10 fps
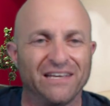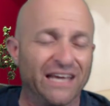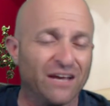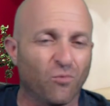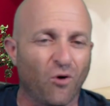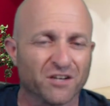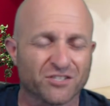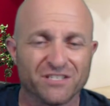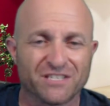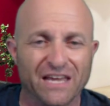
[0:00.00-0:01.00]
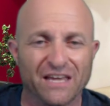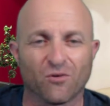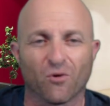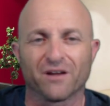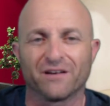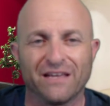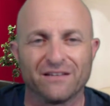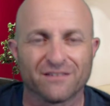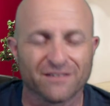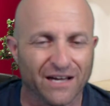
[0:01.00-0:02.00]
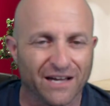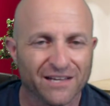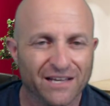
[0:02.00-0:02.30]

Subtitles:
in Washington or in